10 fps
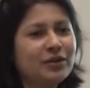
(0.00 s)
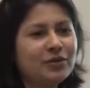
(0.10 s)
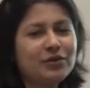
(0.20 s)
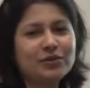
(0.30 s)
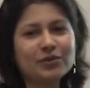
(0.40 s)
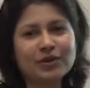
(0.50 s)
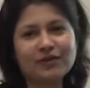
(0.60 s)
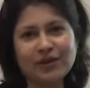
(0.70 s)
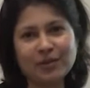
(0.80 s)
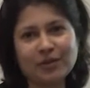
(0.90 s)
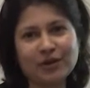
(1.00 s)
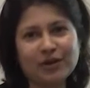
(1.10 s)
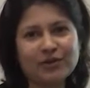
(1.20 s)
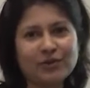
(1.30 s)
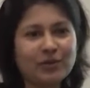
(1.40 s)
who used to work at
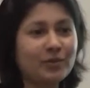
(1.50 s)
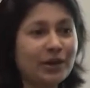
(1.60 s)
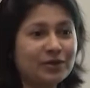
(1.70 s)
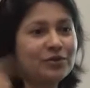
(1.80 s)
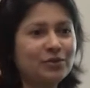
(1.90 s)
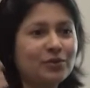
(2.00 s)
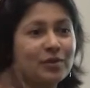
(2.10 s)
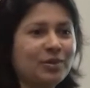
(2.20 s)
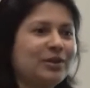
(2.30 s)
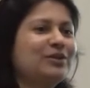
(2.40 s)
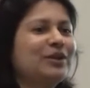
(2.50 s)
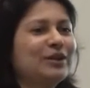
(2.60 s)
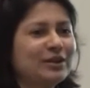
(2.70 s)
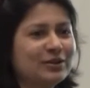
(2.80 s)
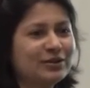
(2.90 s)
VMware, and she went back to do her
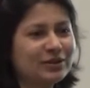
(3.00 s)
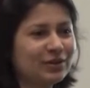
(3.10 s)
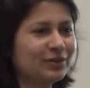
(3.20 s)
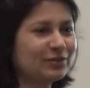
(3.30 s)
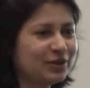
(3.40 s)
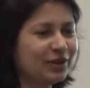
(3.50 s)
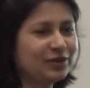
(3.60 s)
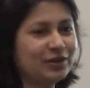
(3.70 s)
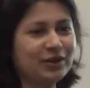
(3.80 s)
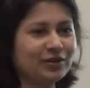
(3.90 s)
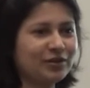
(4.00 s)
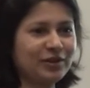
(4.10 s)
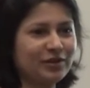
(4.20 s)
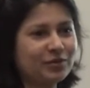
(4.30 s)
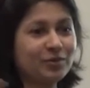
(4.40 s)
PhD, and so she has all
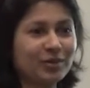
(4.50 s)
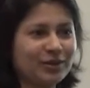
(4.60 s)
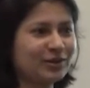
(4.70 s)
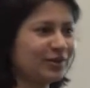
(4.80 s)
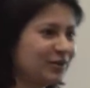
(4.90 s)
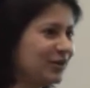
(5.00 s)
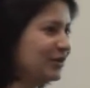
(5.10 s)
these cool projects, and